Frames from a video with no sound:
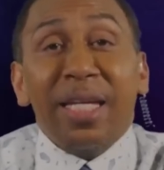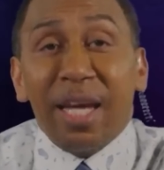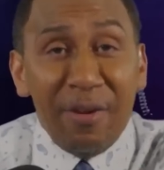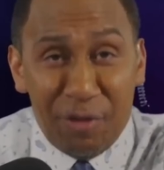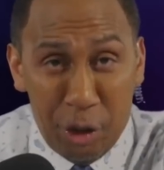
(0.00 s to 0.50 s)

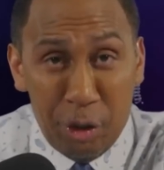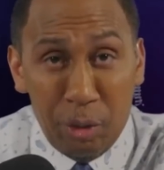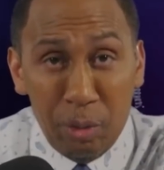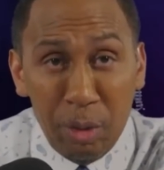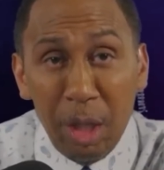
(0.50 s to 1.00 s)
give
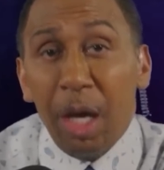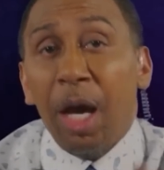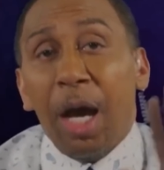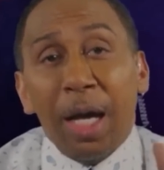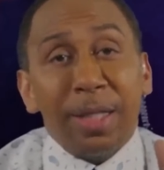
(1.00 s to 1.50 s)
you
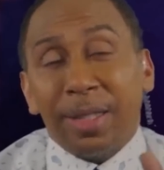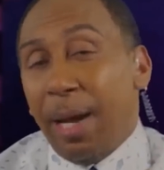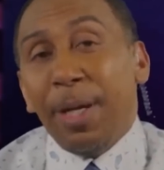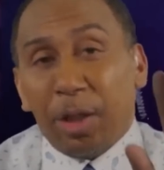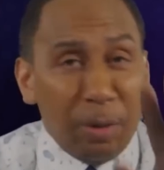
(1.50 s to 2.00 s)
a
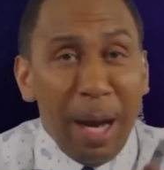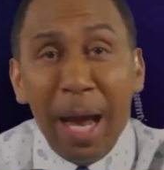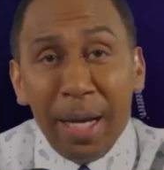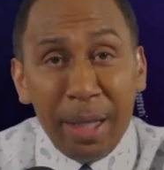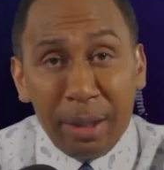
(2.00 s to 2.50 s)

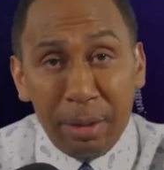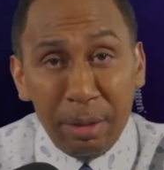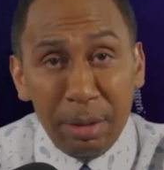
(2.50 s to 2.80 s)
Democratic